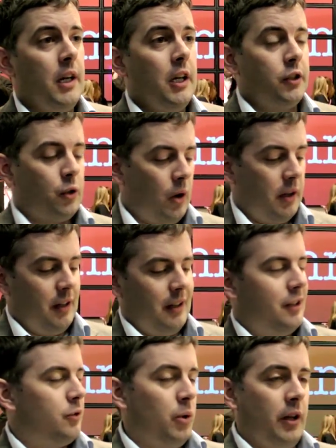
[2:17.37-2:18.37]
So
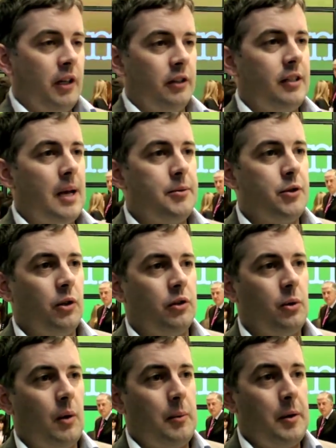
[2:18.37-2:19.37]
it's really conceptual,
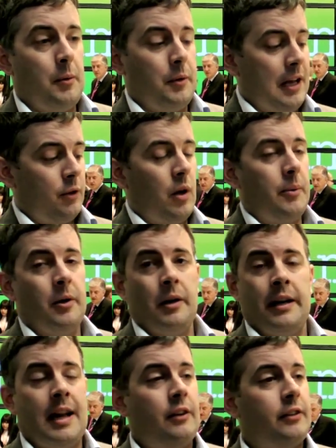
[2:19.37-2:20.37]
so that's why we were
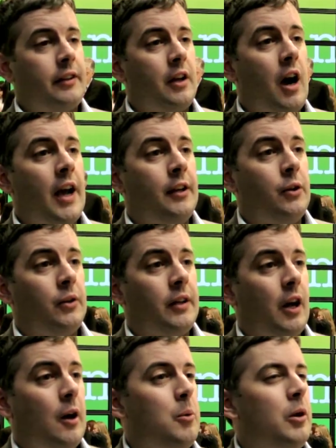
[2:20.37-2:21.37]
announcing the Idou today.
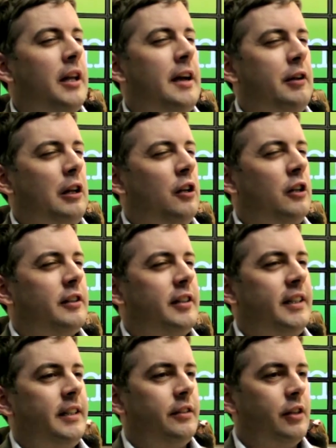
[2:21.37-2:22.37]
I really have a little
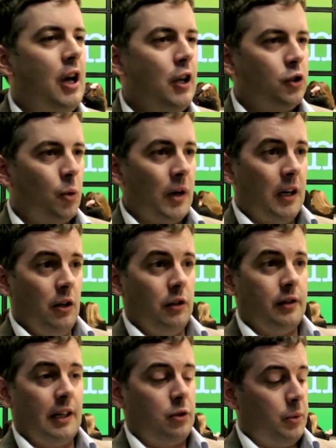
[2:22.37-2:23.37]
tease, so what it looks
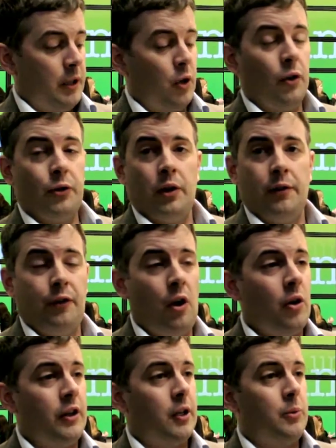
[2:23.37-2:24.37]
like. So when you go through the phone, you can